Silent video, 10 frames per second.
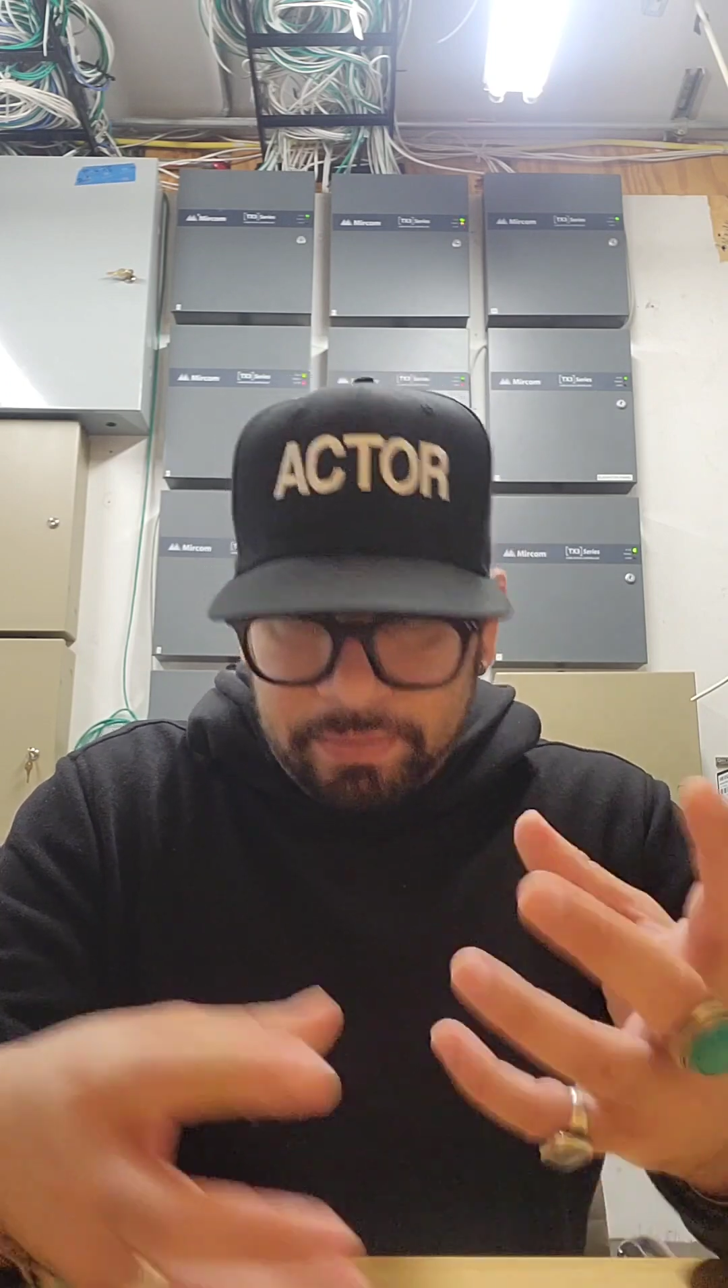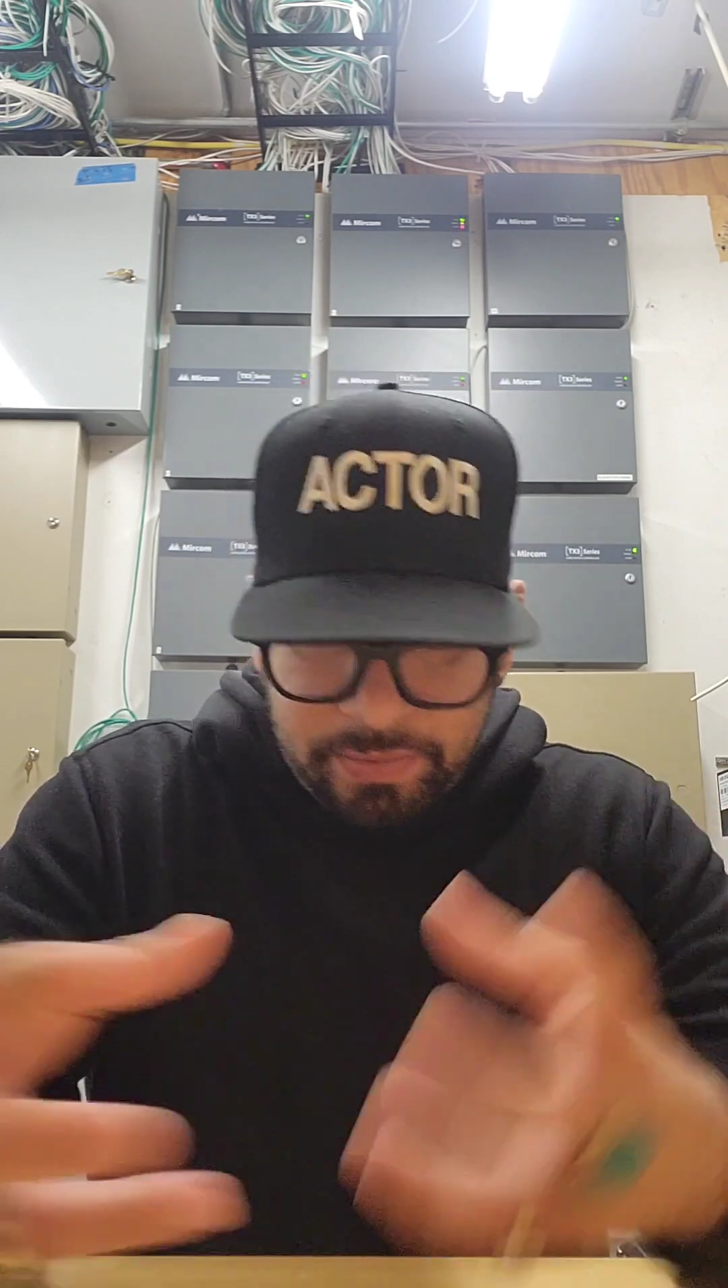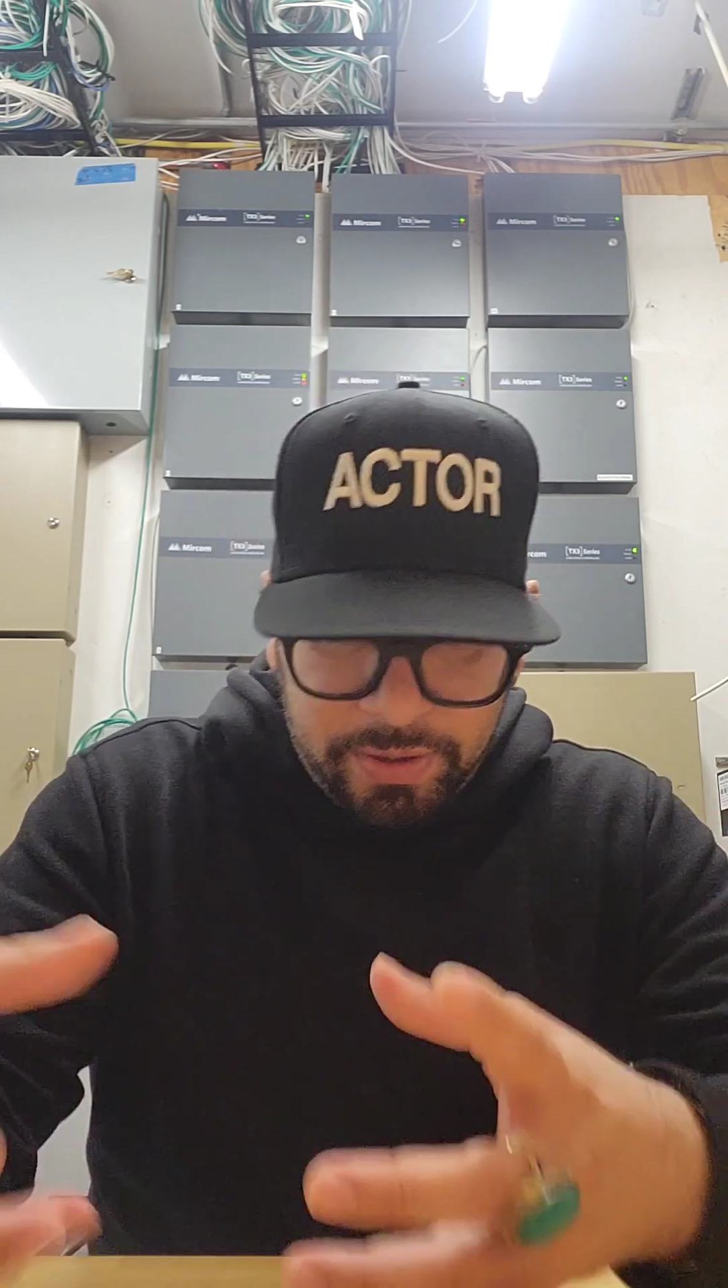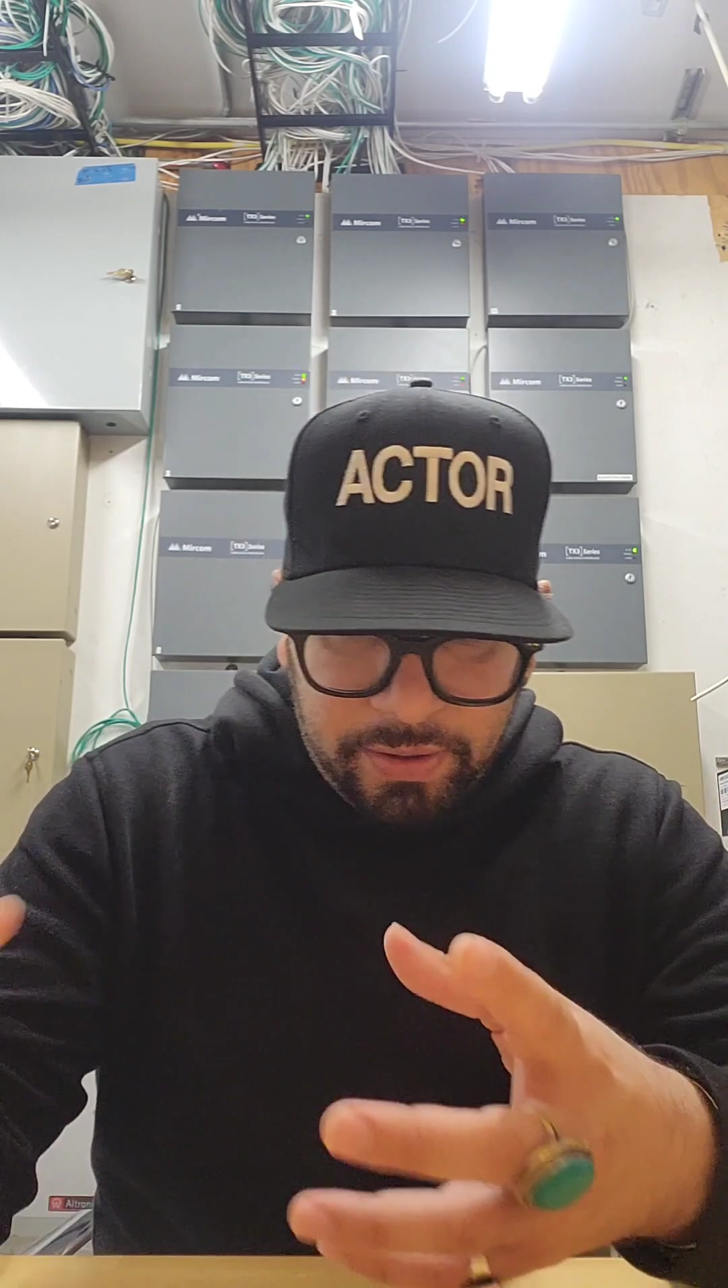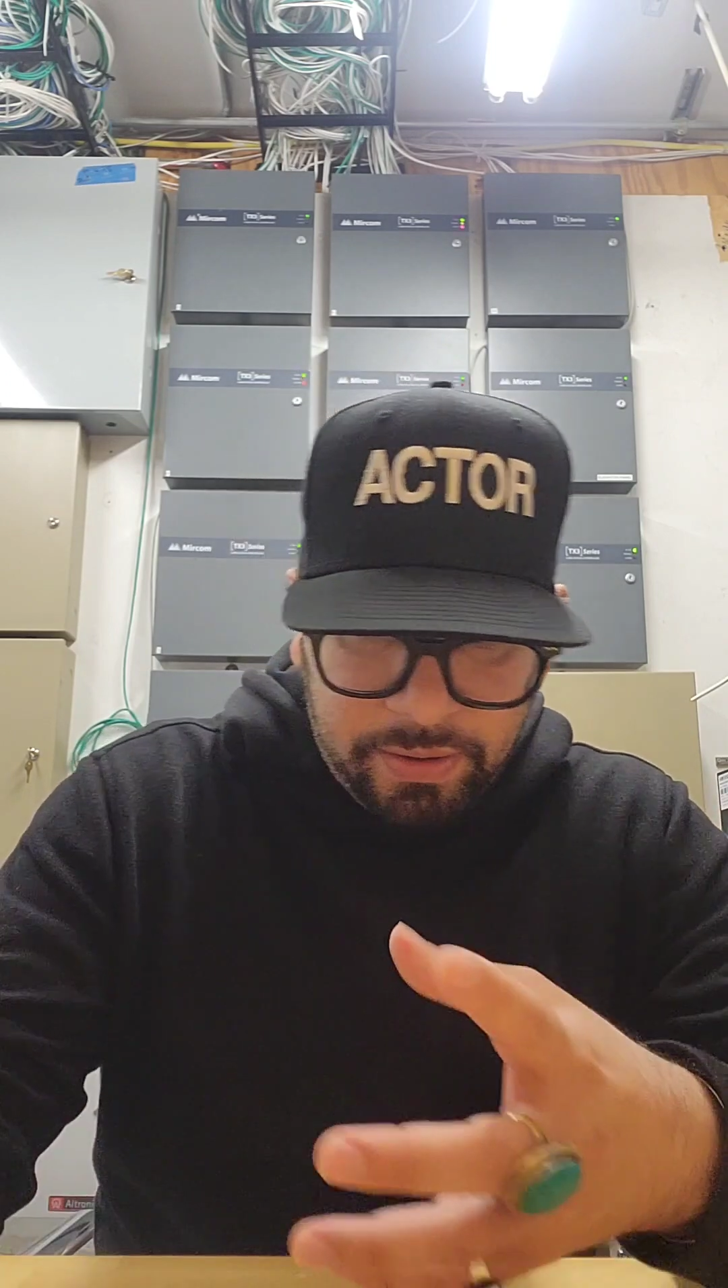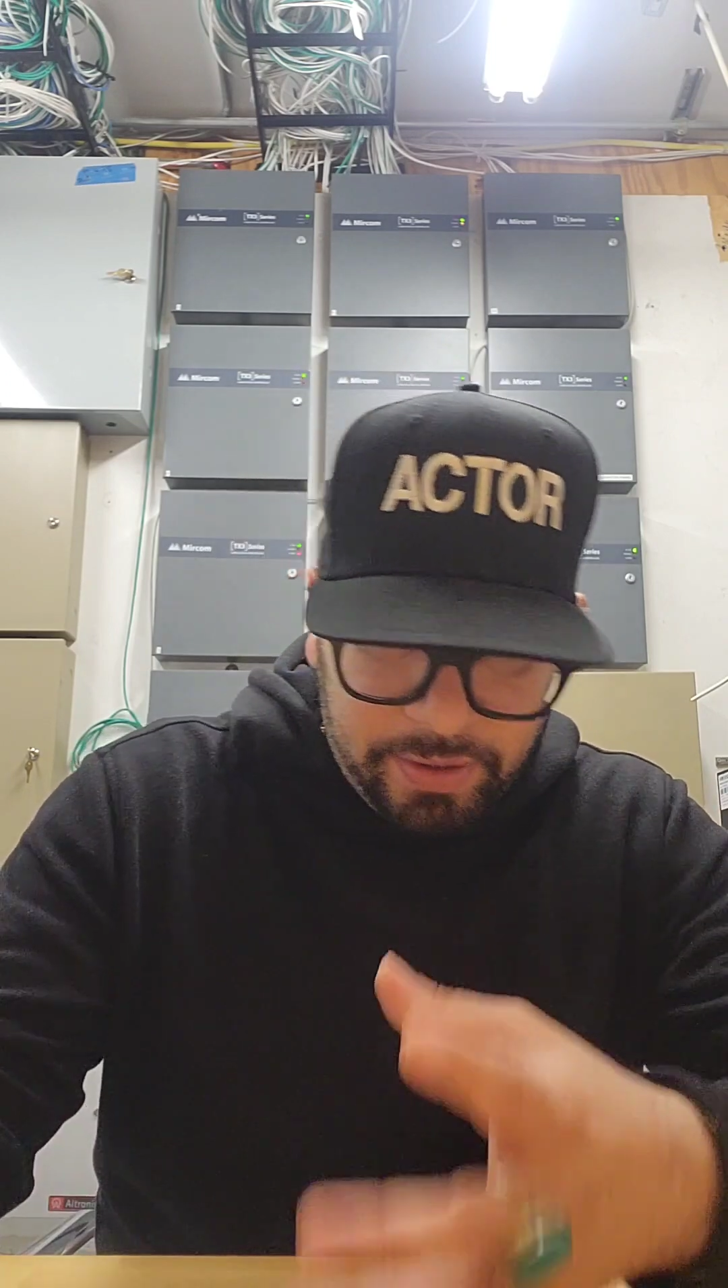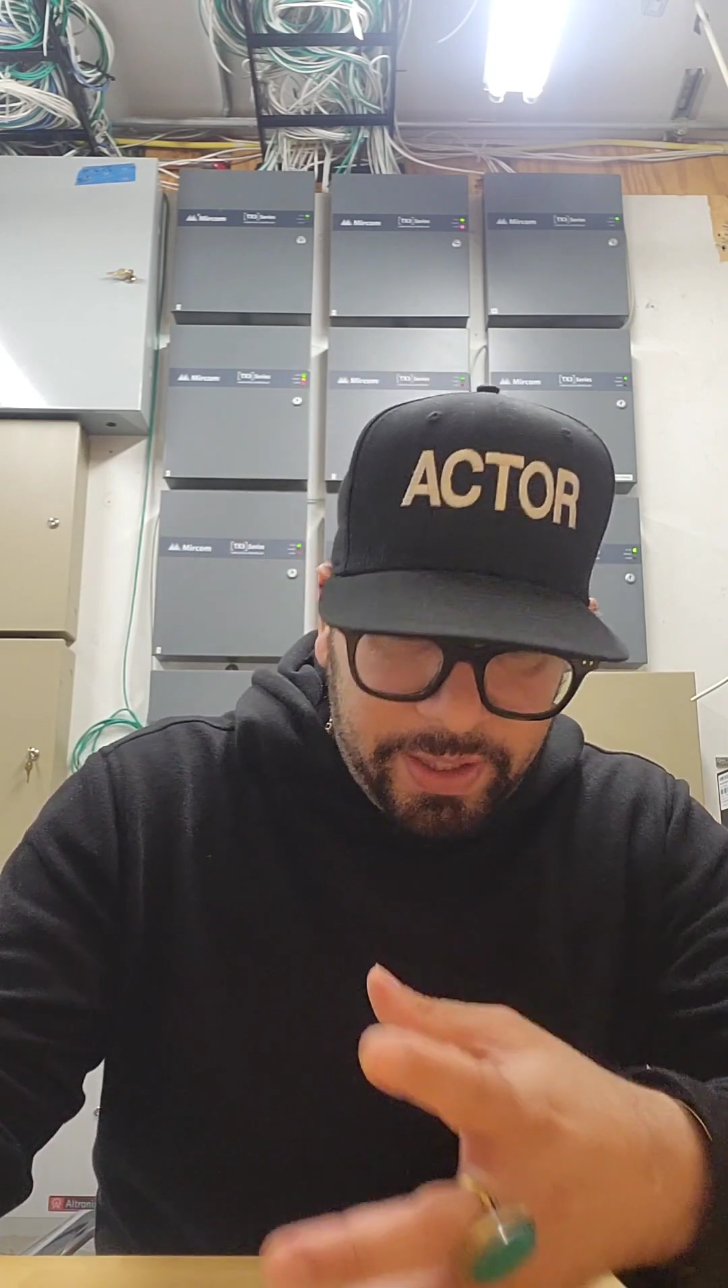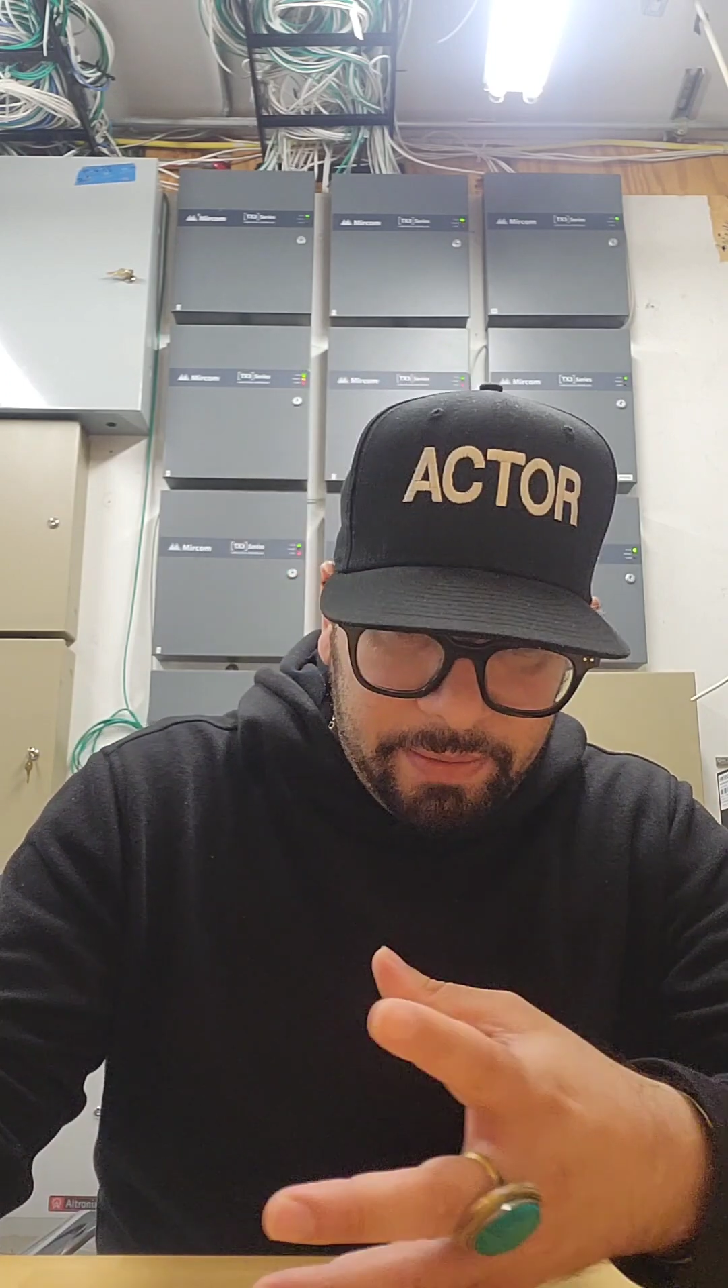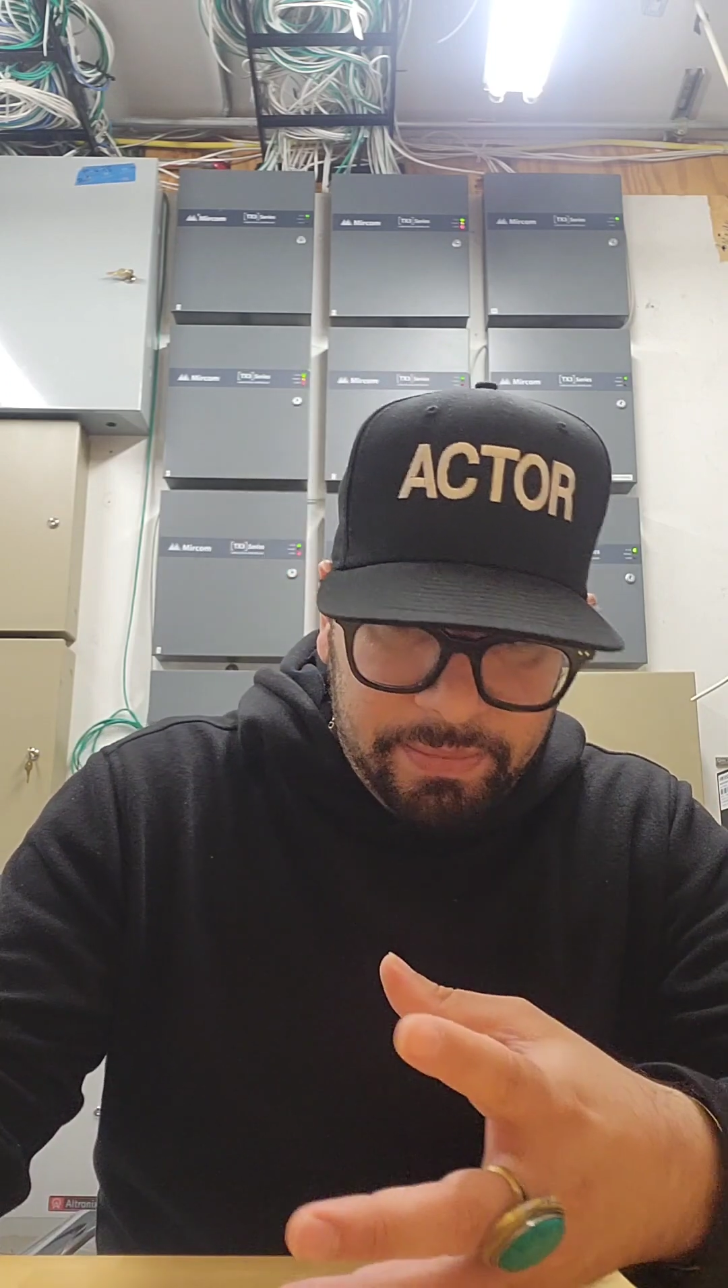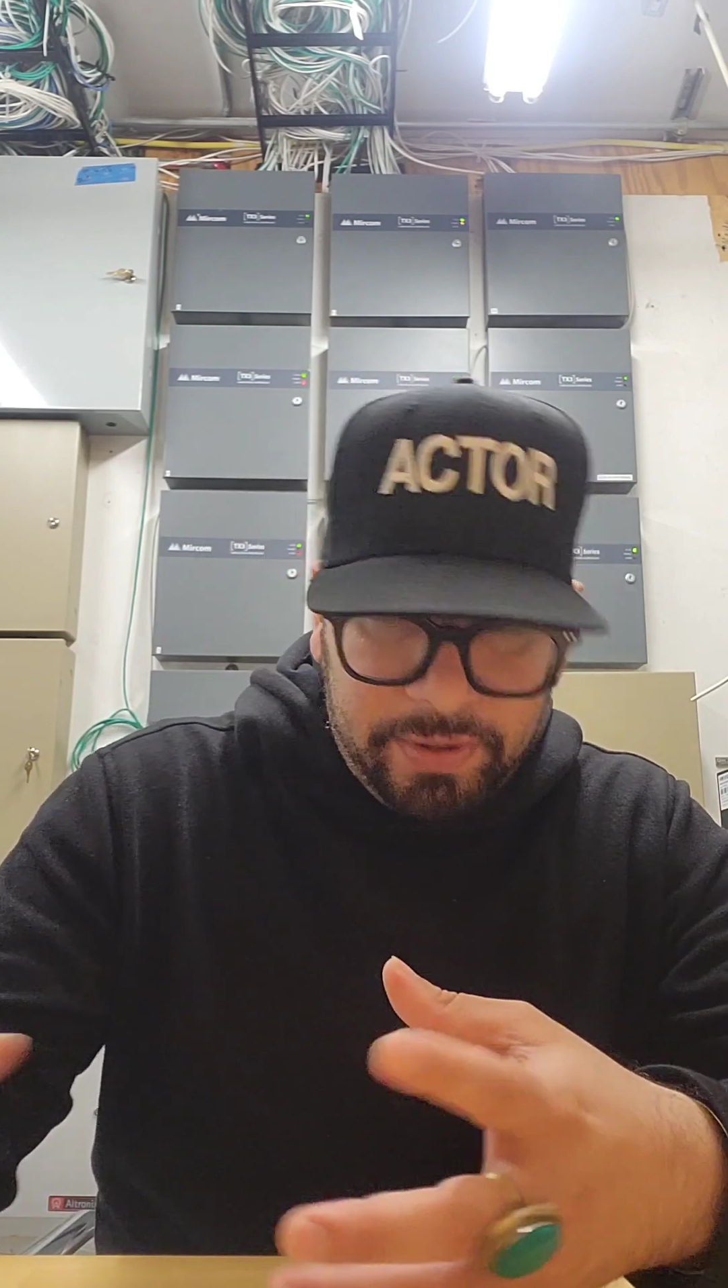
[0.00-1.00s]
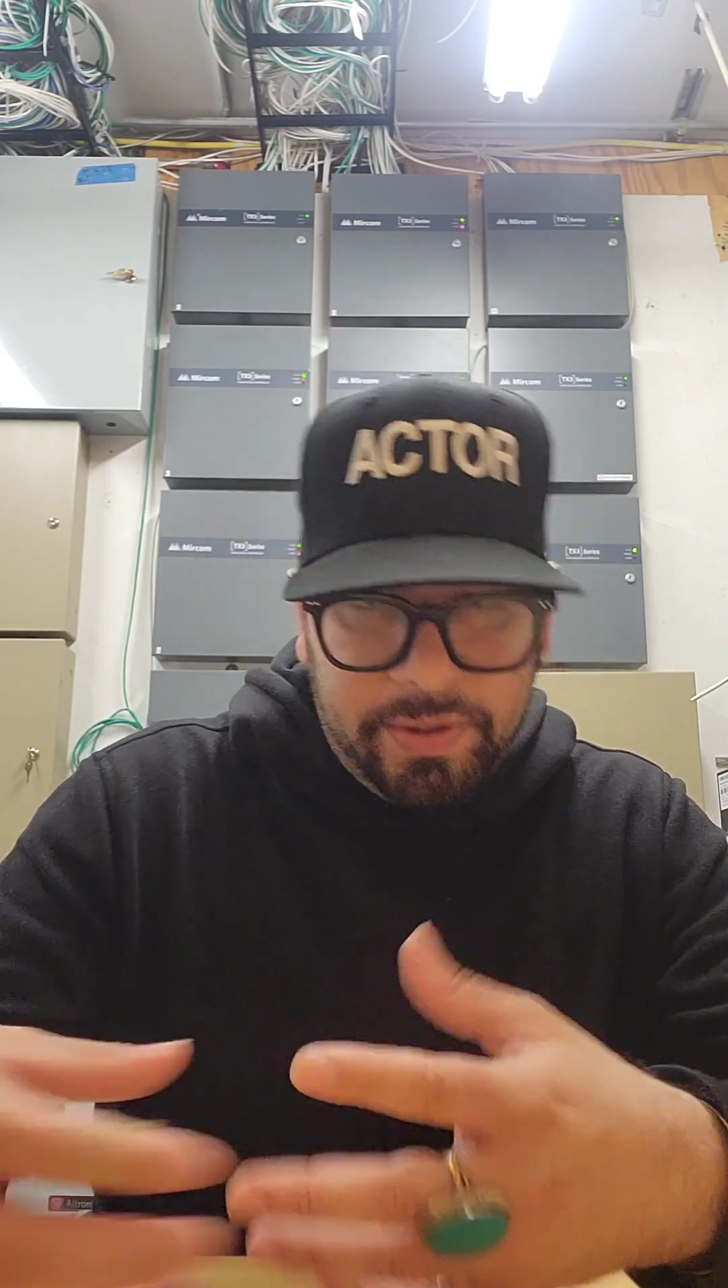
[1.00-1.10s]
to them,